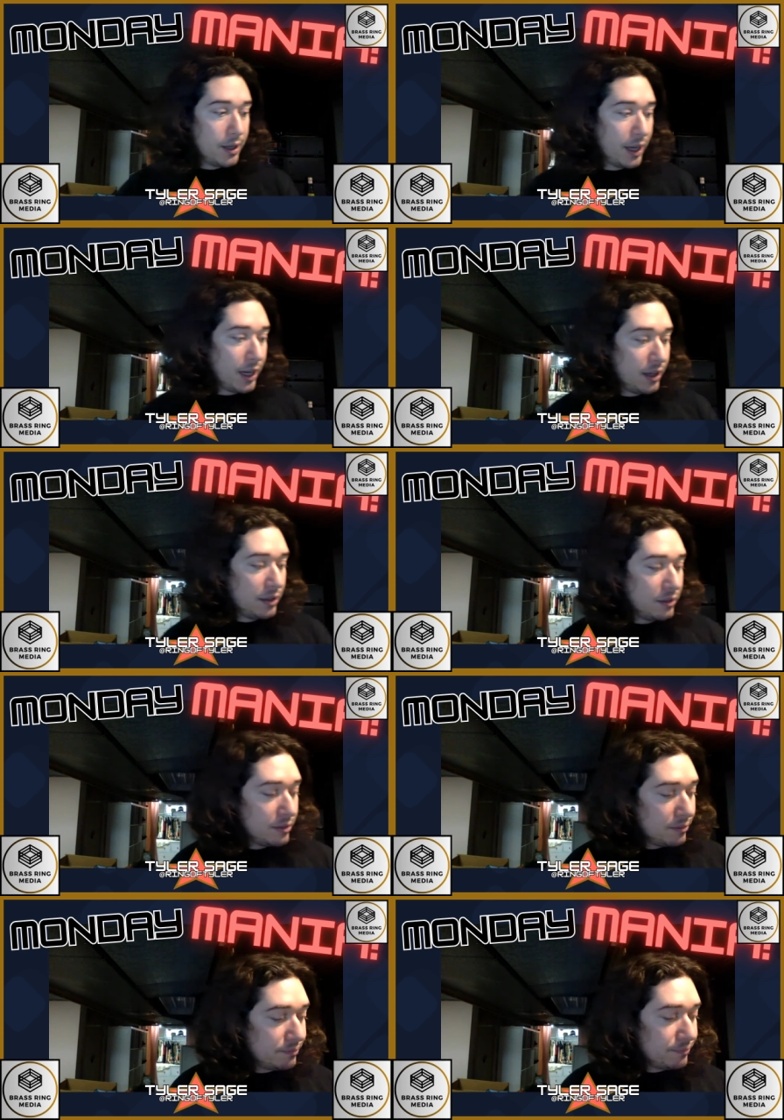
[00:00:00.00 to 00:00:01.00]
And
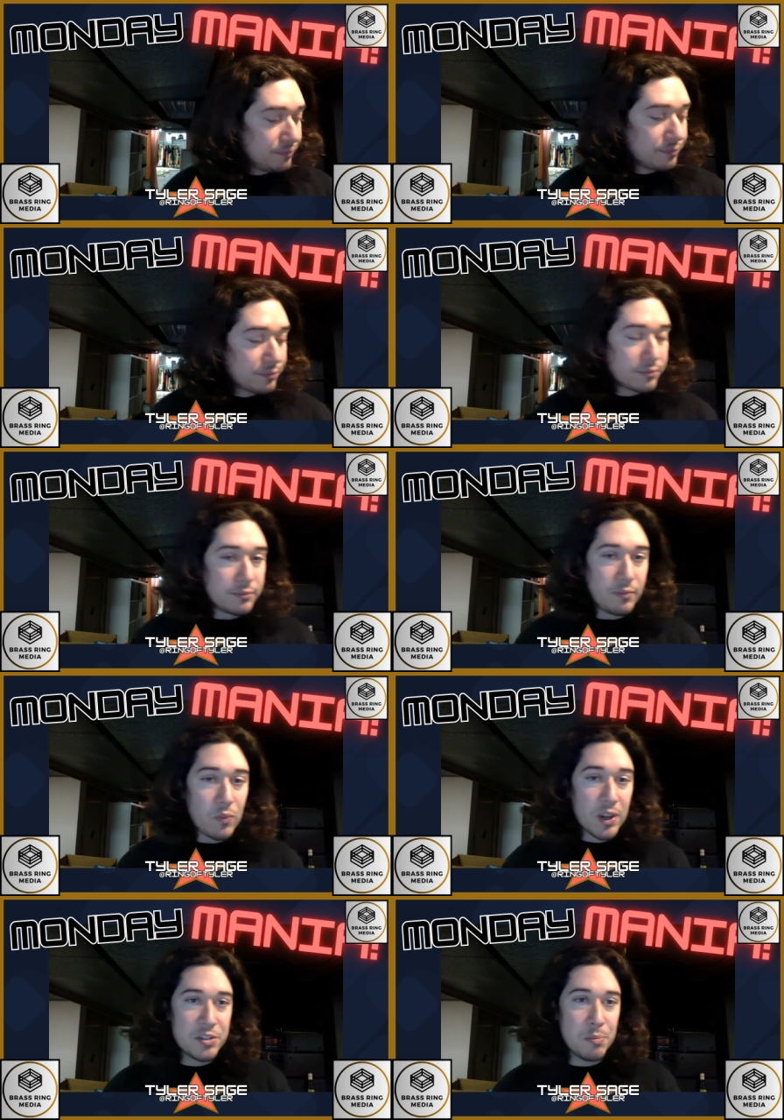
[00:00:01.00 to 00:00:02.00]

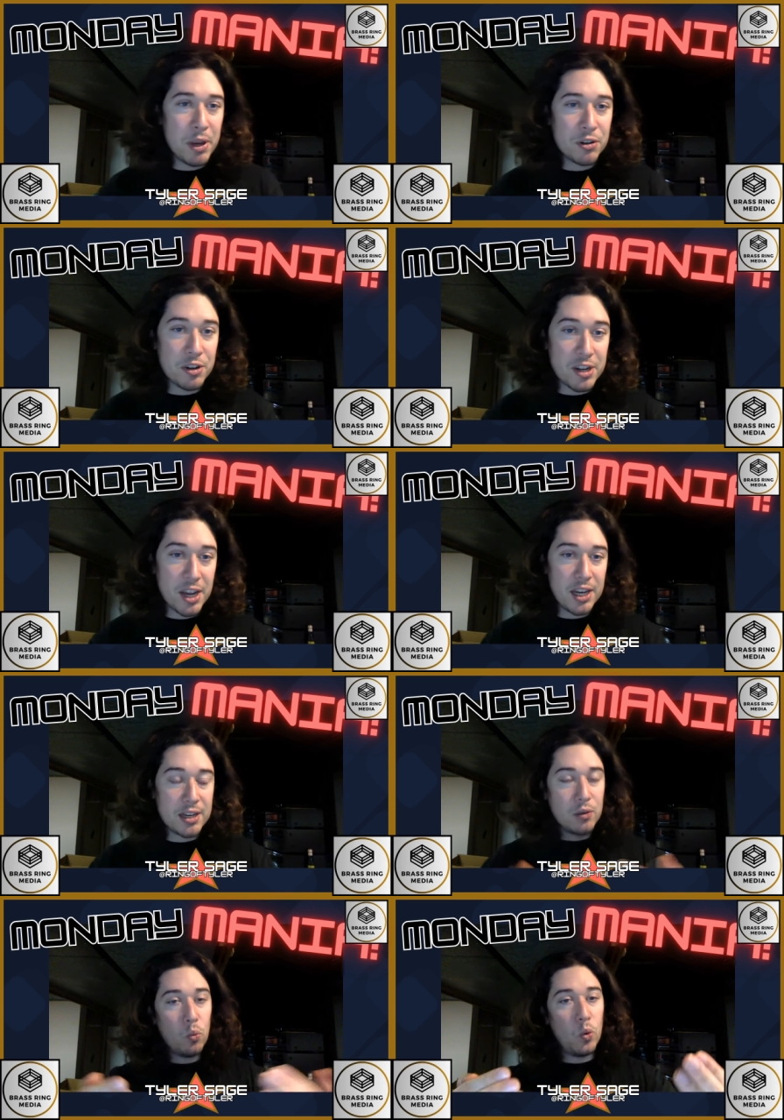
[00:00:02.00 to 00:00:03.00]
is it better to take
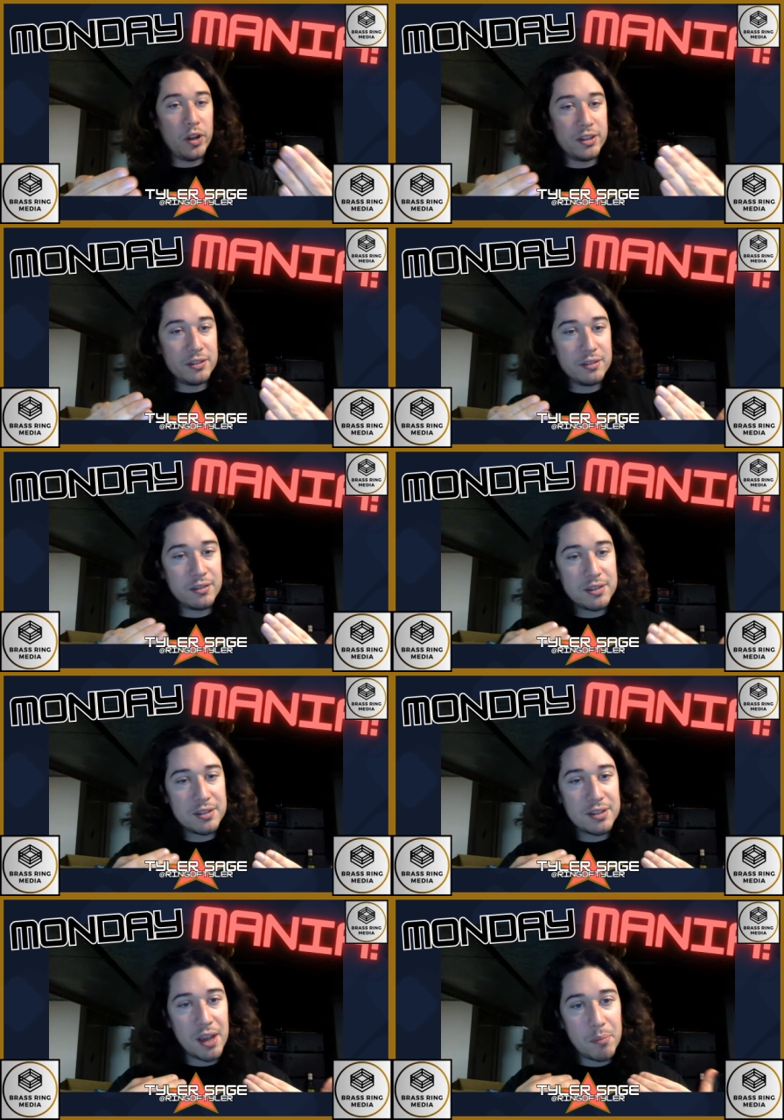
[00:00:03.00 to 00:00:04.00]
one
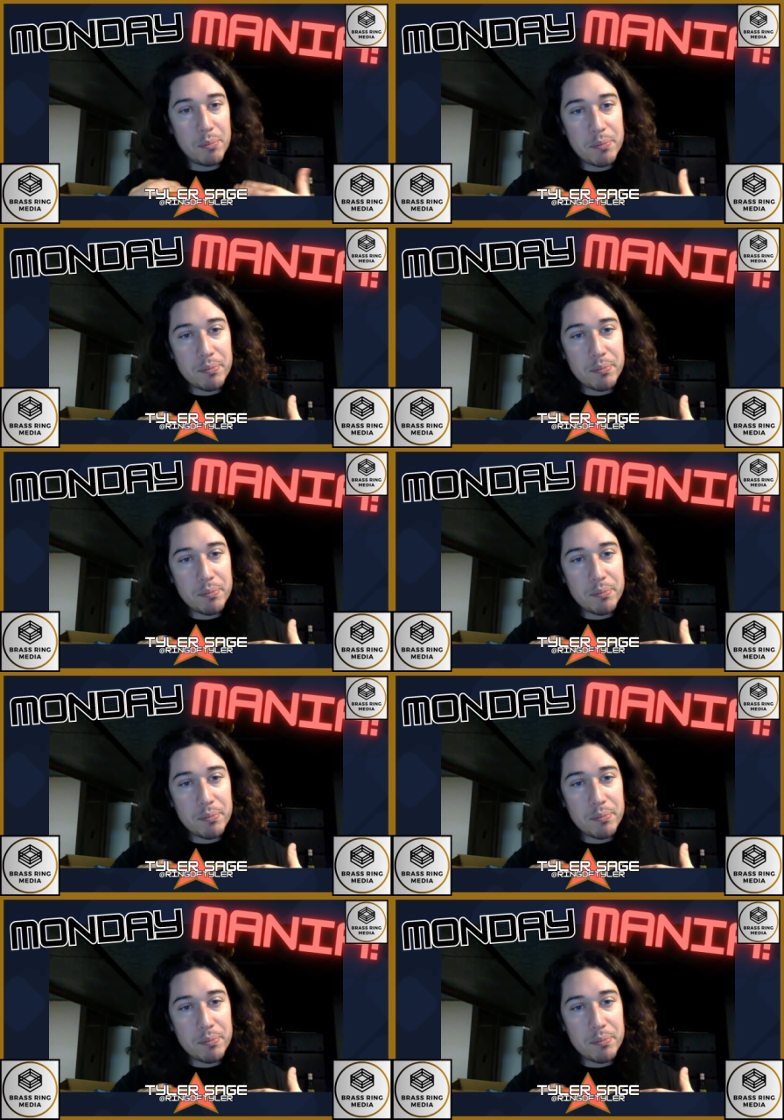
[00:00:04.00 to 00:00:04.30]
step